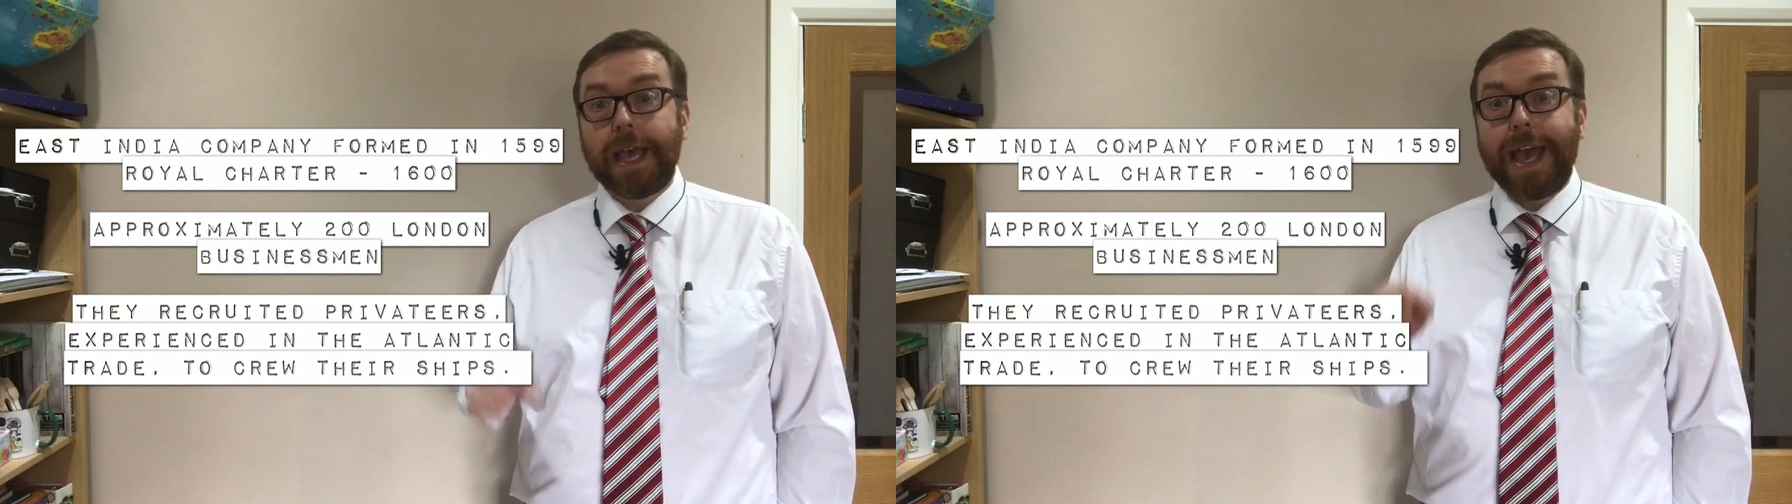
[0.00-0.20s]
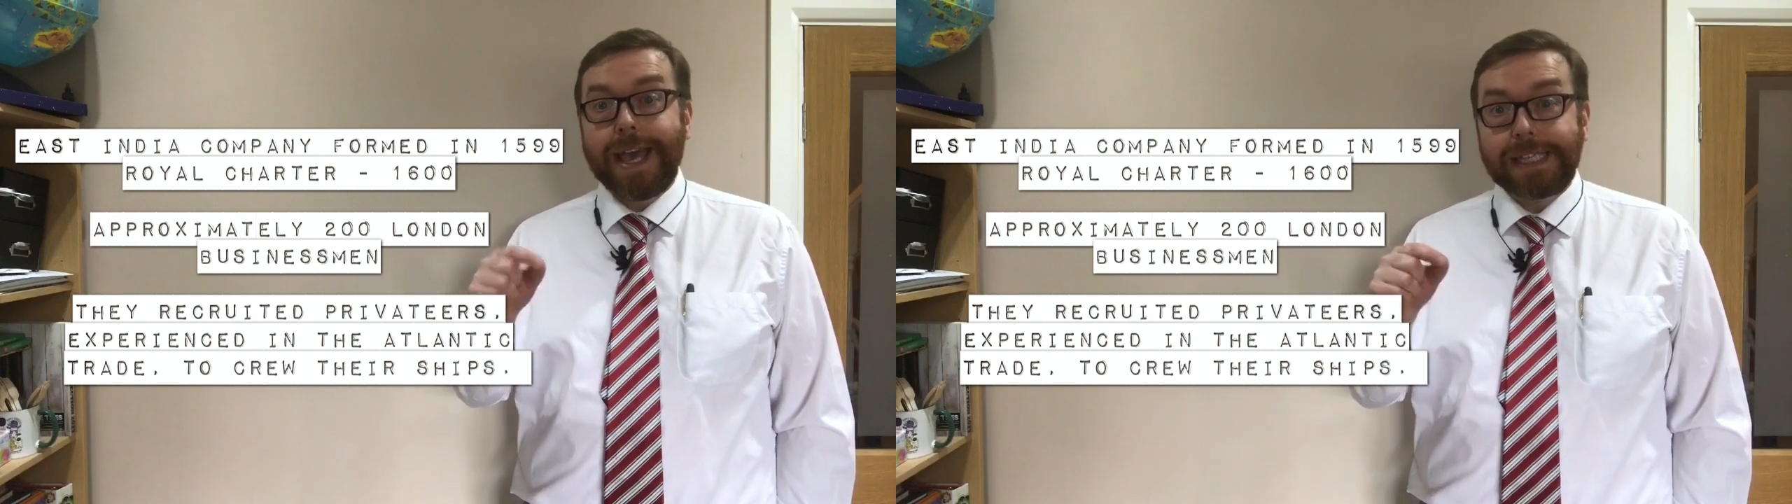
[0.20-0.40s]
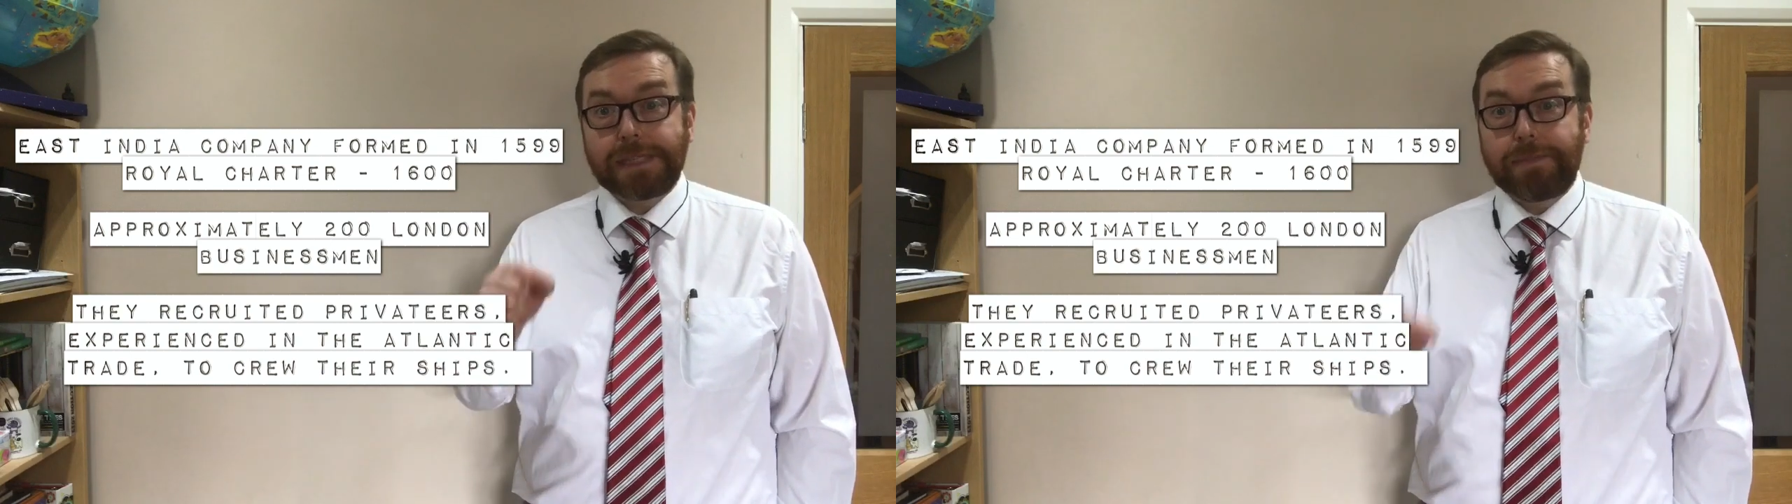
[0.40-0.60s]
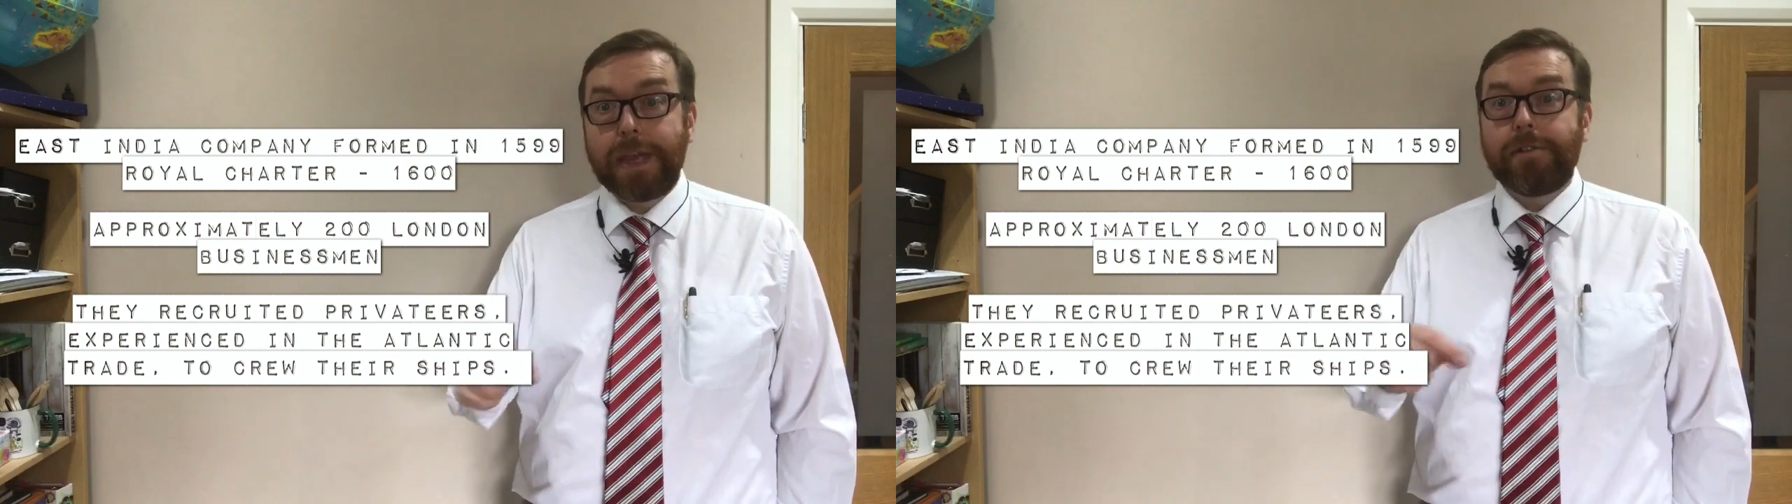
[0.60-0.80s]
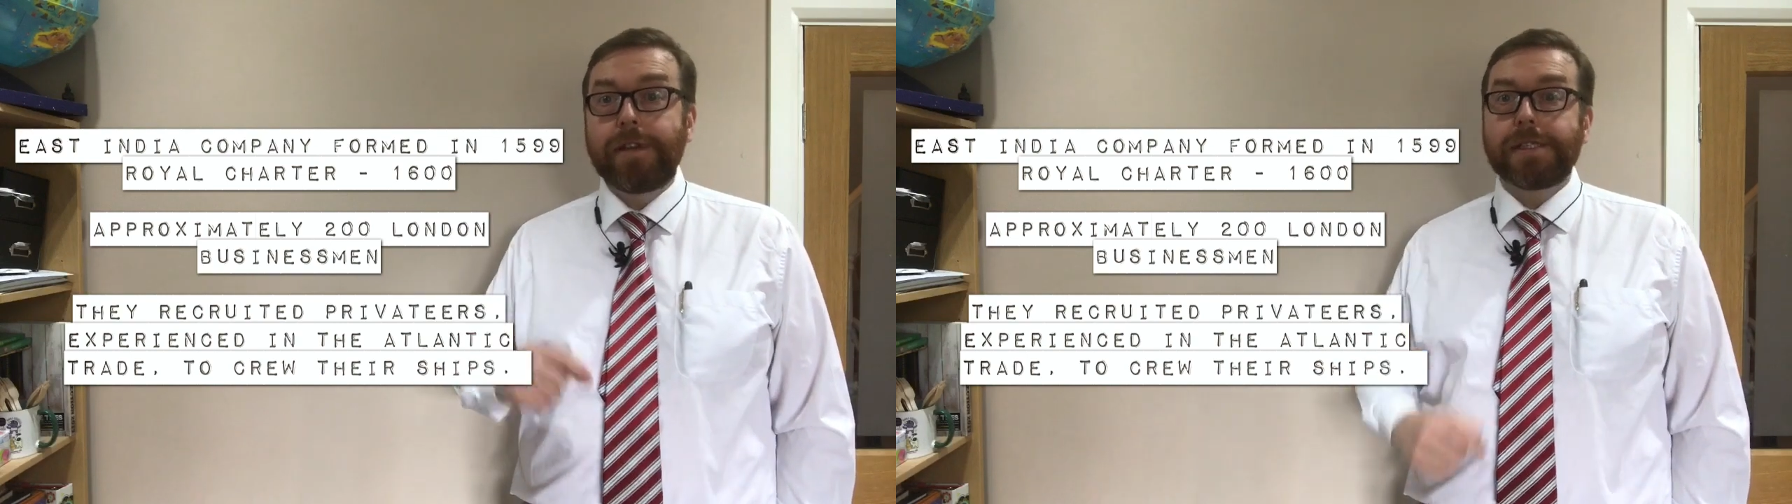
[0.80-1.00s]

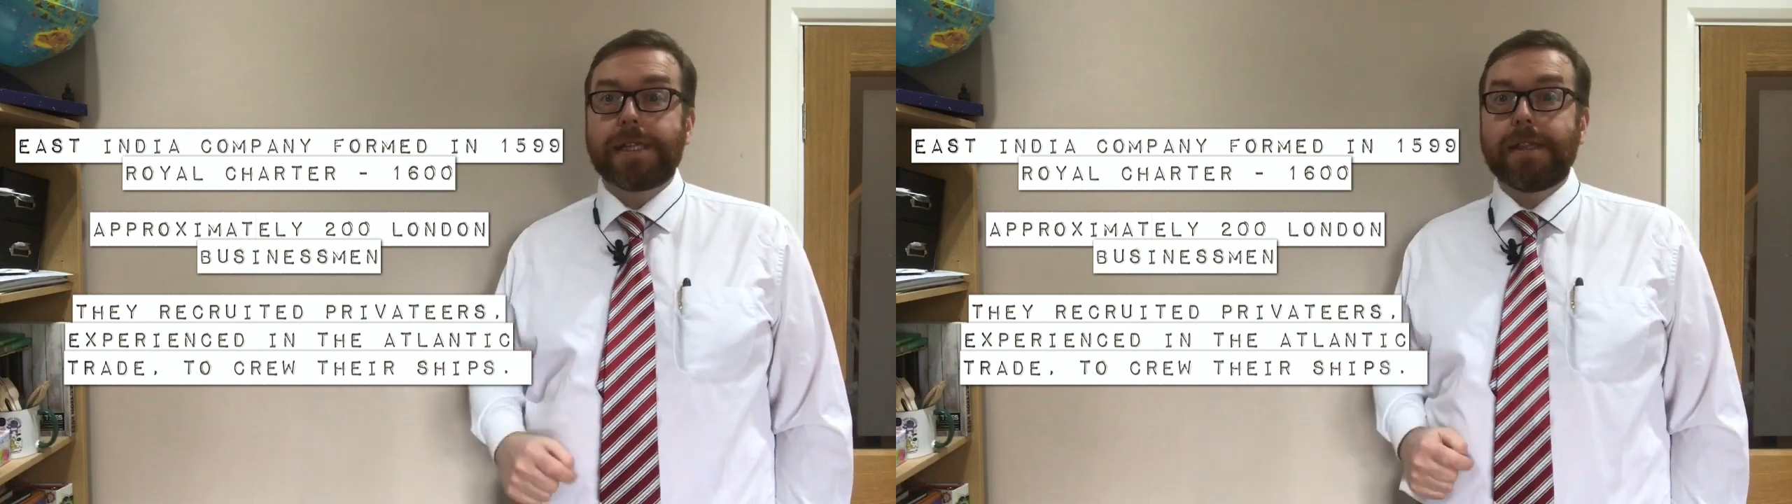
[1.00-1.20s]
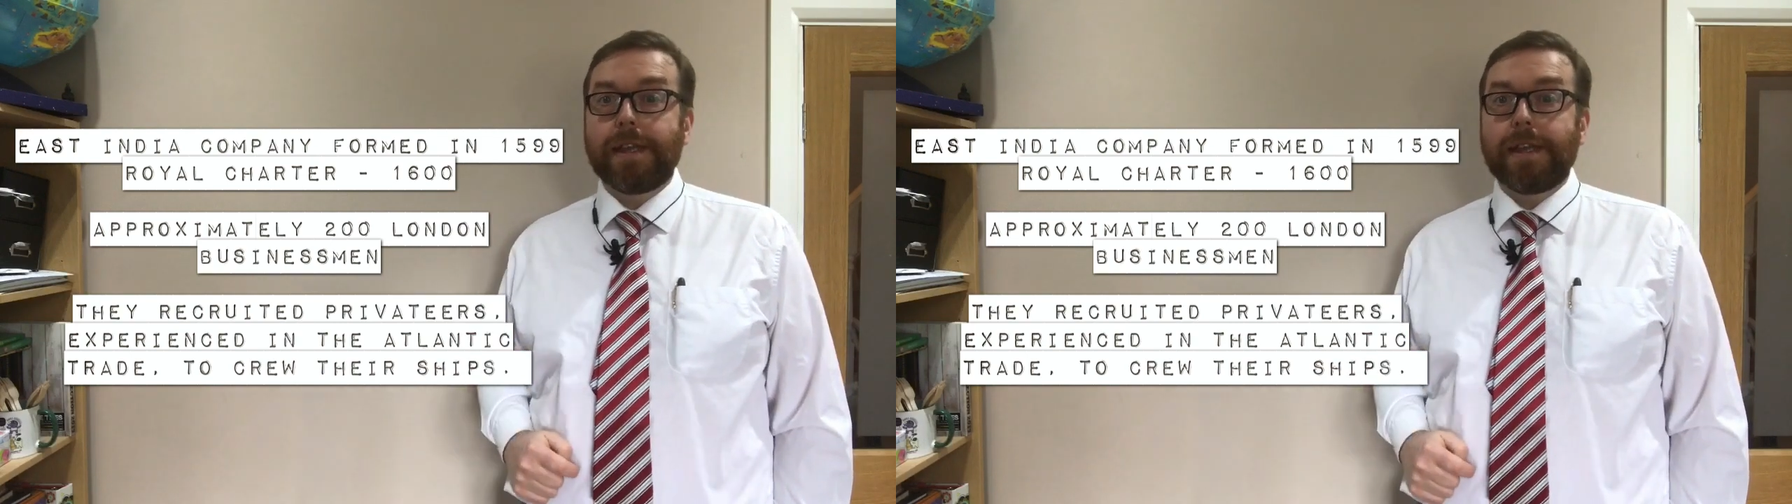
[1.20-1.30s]
experienced in